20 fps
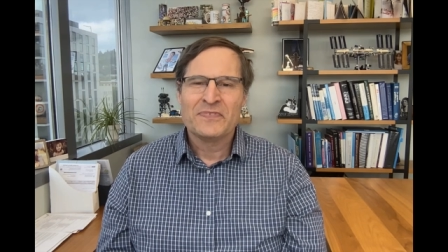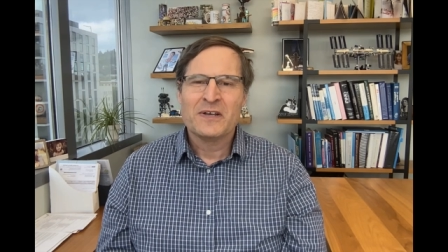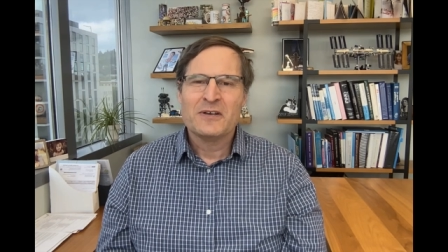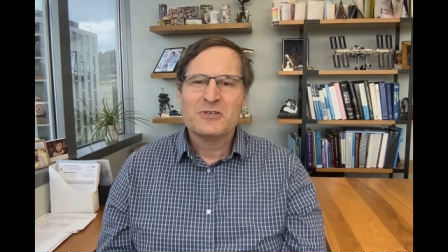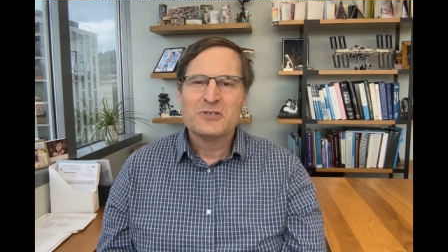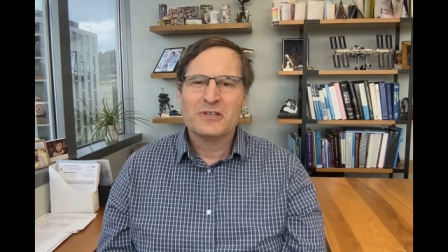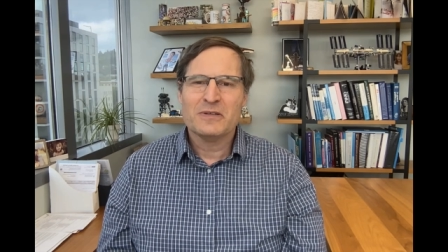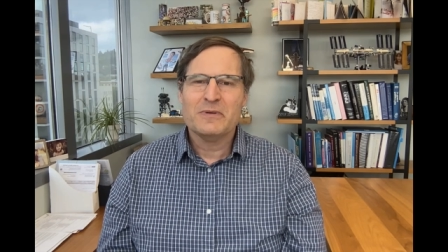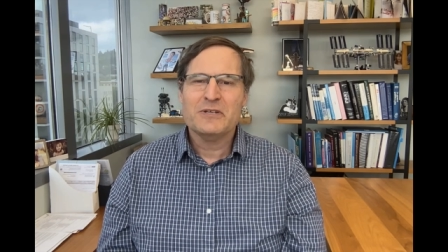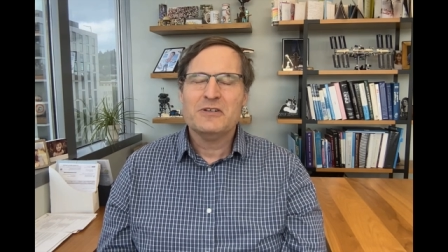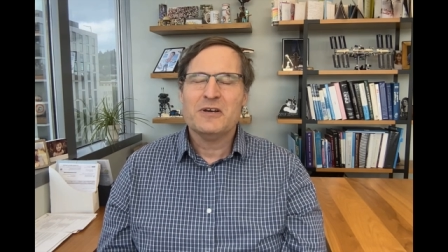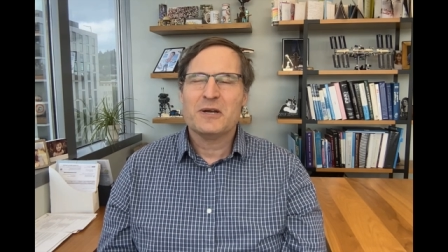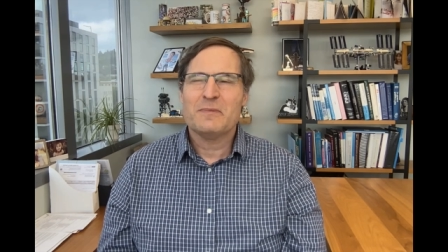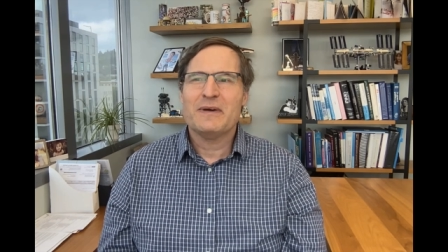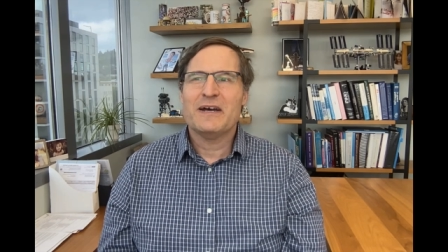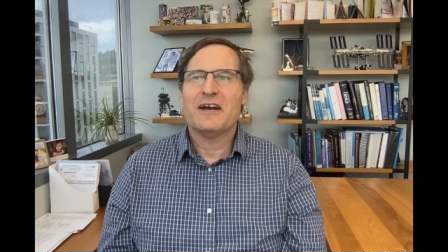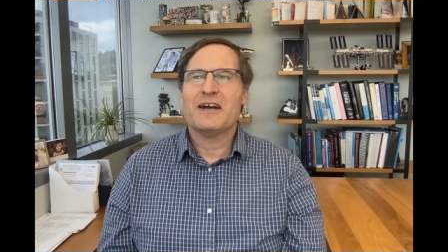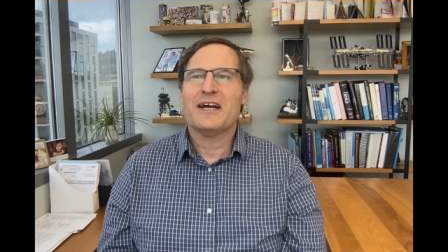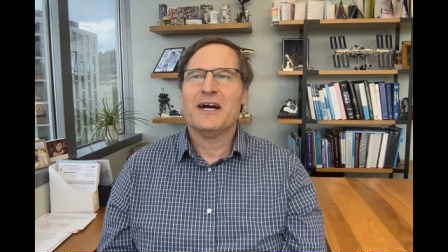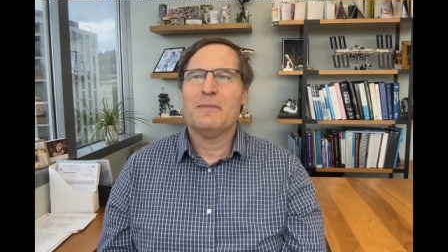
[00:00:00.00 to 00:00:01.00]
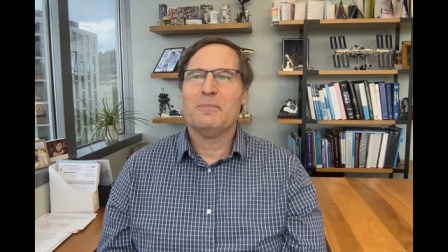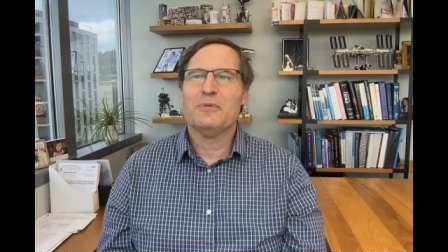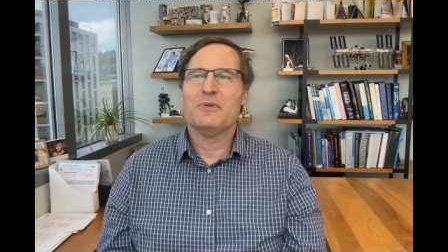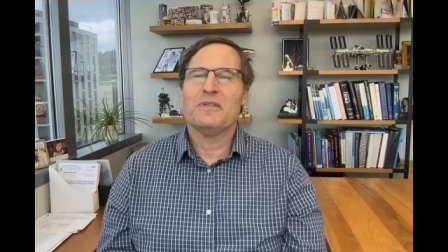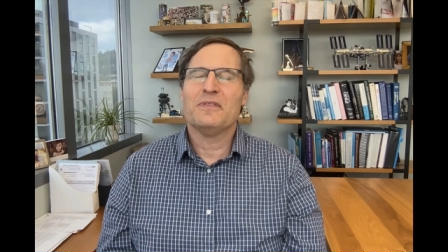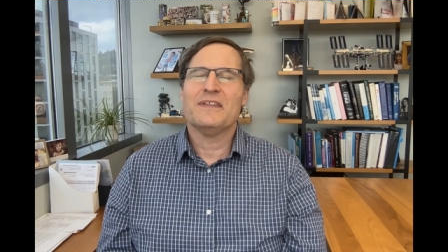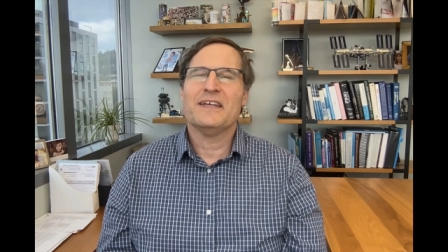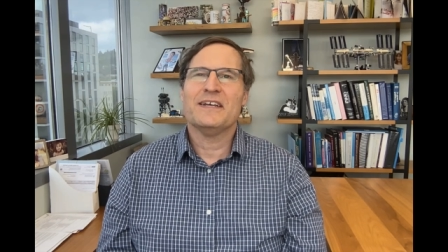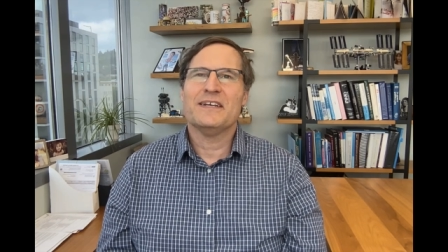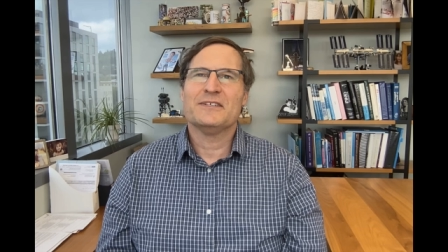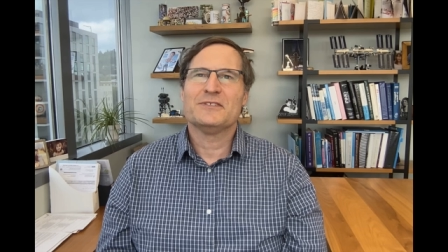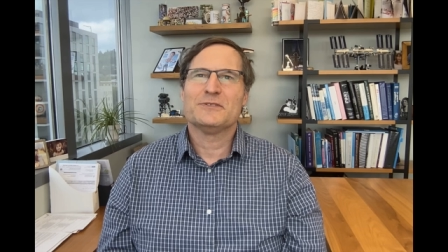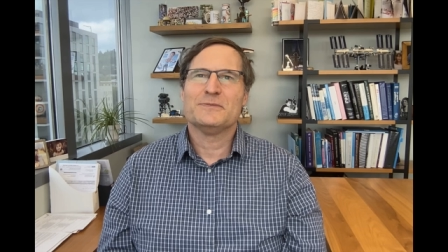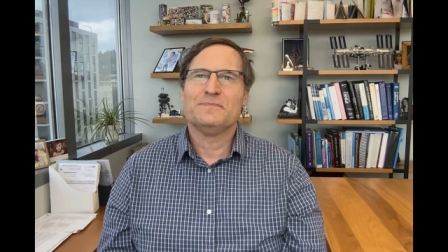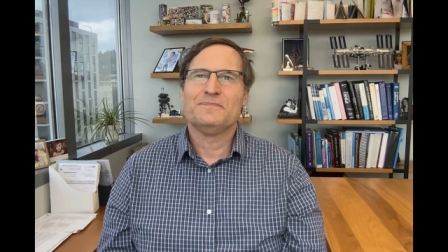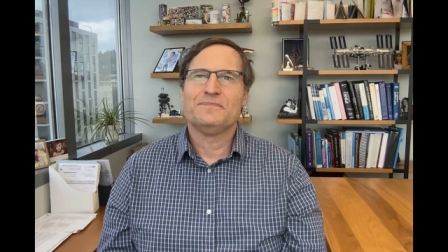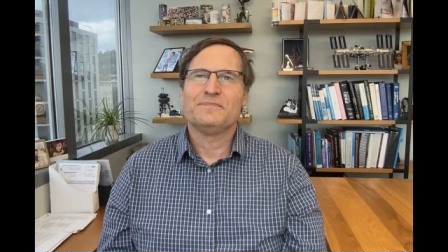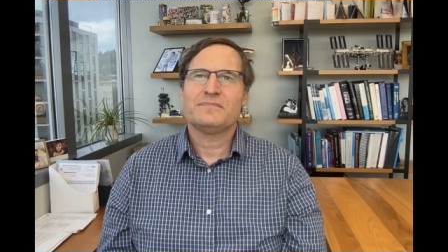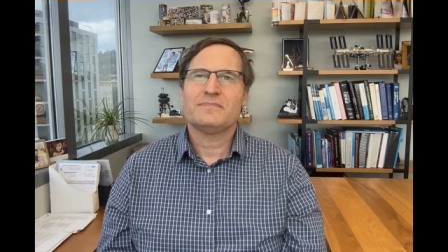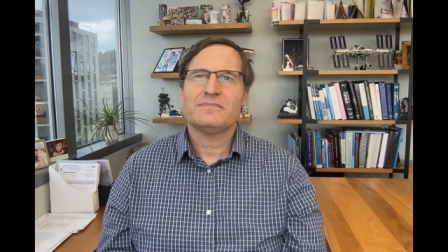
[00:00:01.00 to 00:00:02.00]
So let me talk about a couple of things
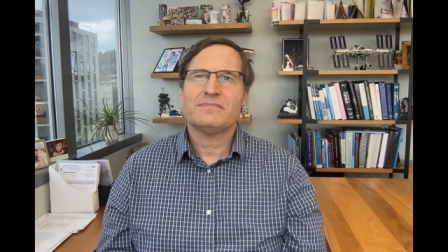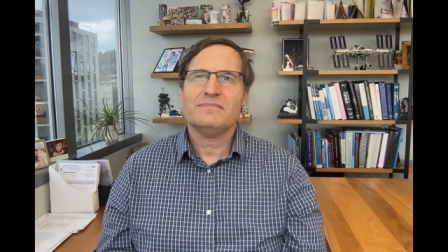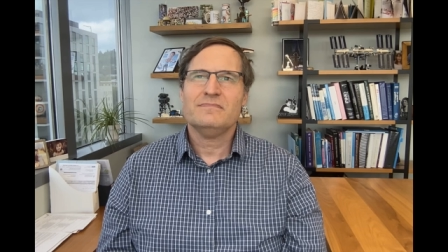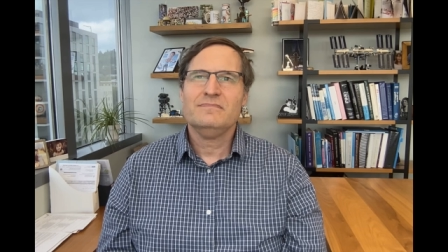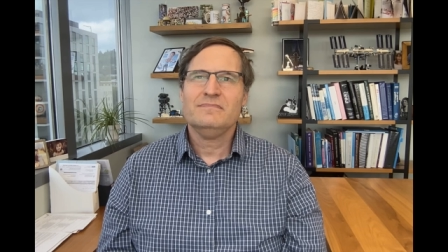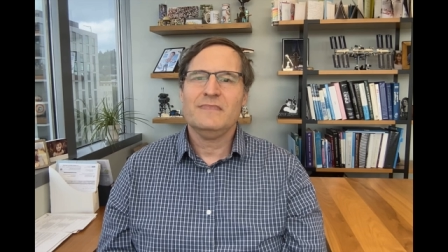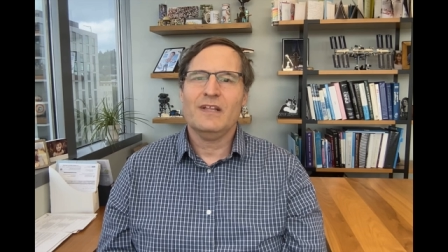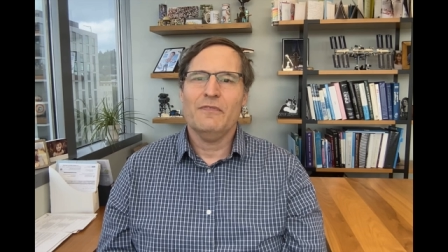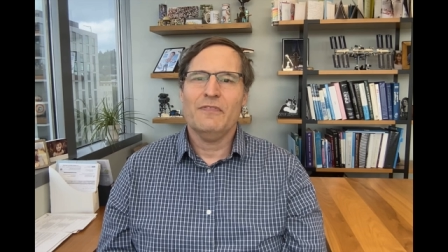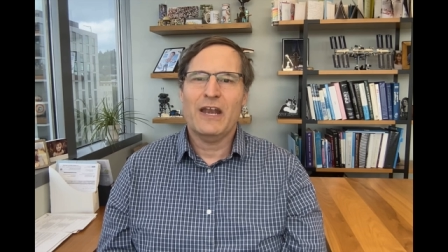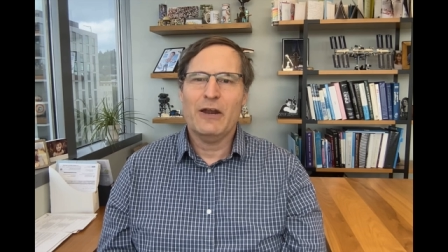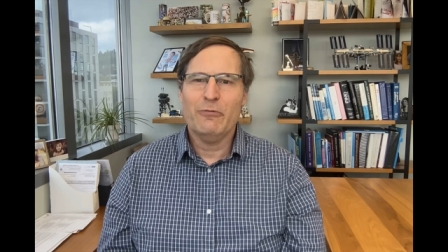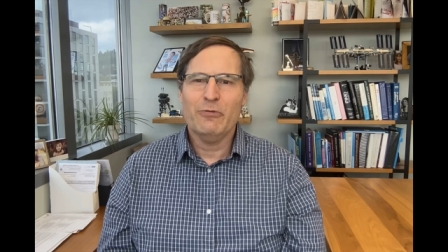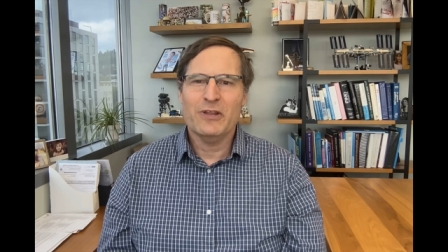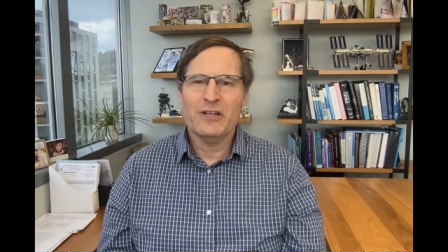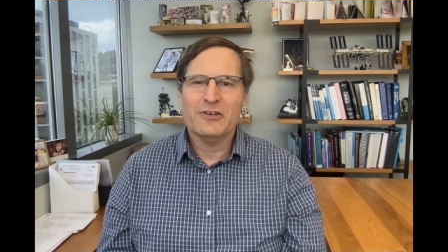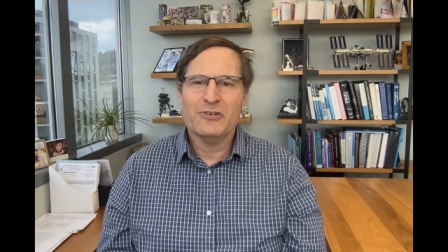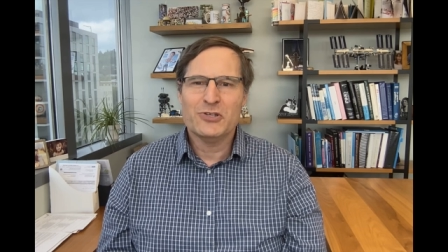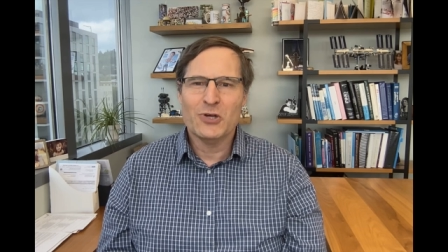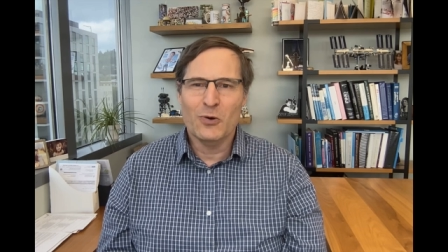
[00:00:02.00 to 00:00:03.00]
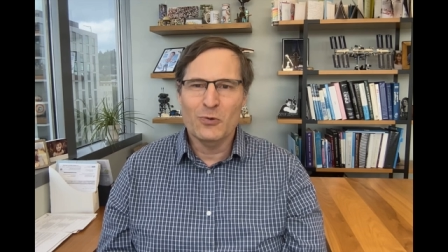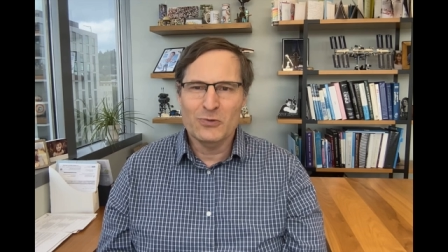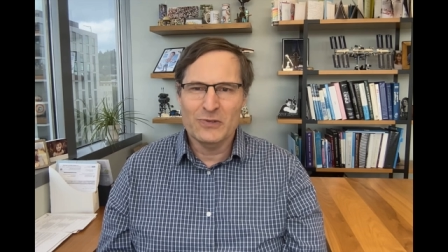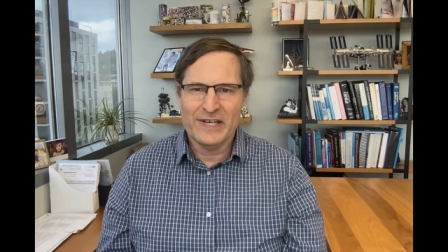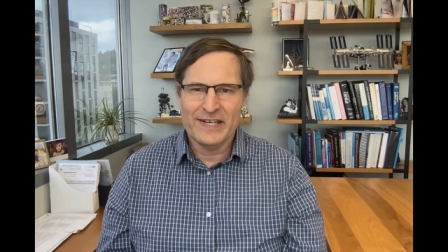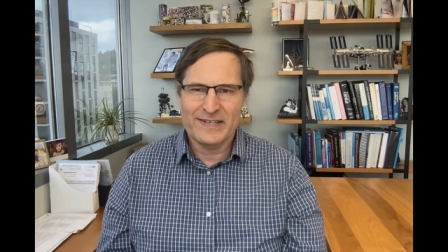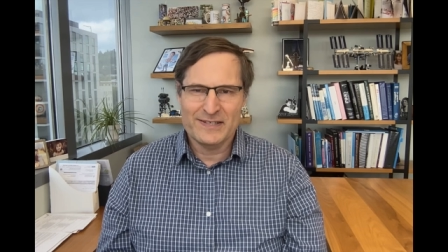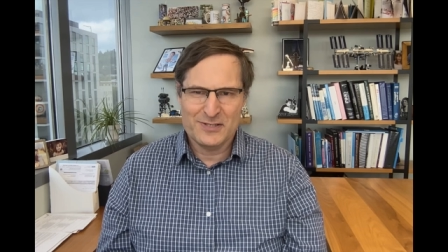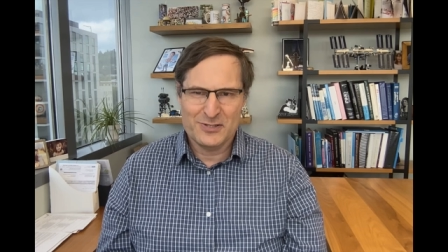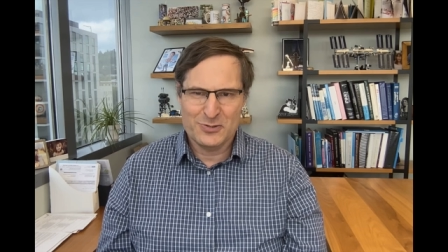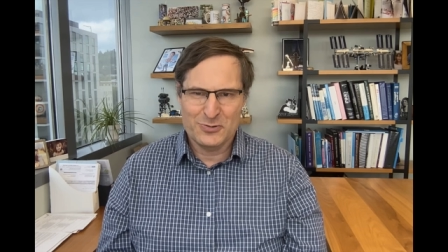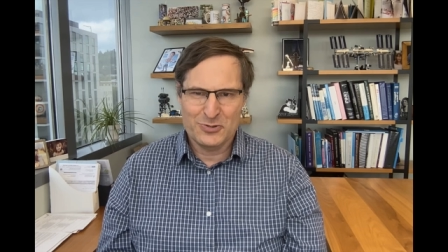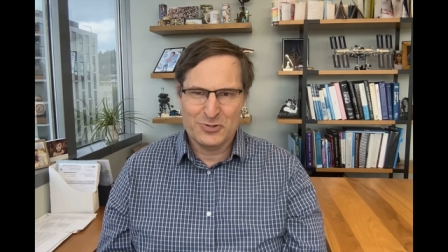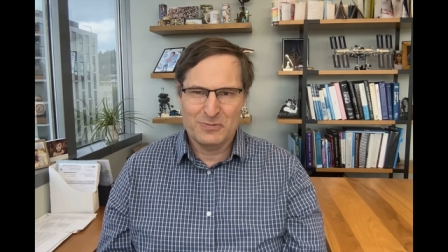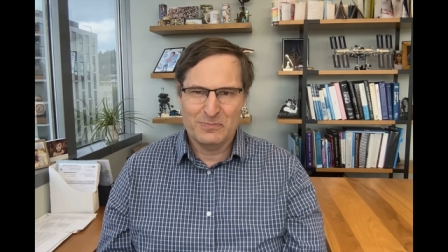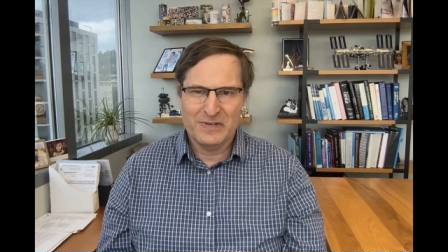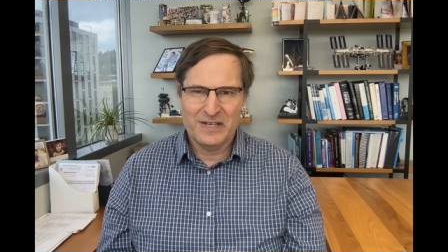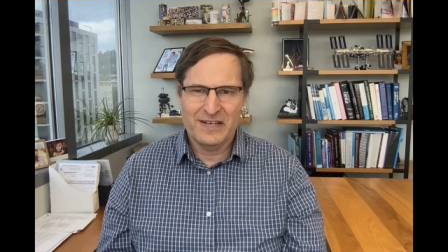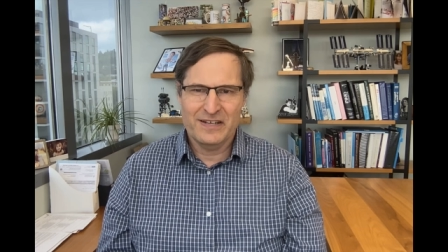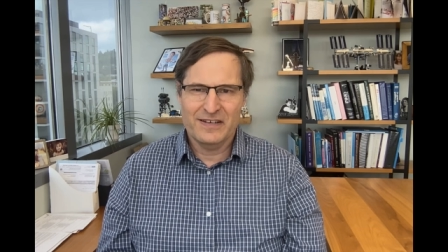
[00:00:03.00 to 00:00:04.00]
that I really don't like in social
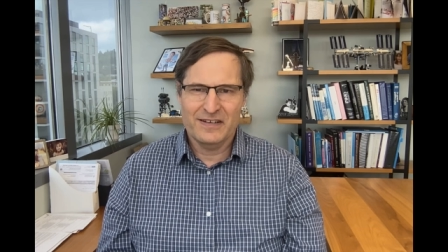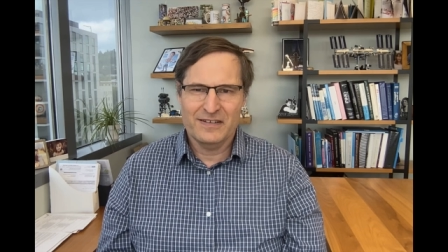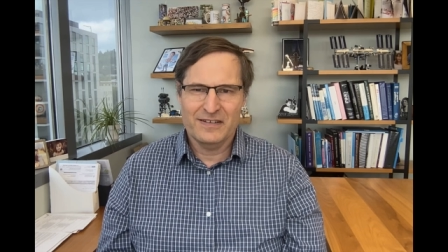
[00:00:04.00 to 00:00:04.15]
media.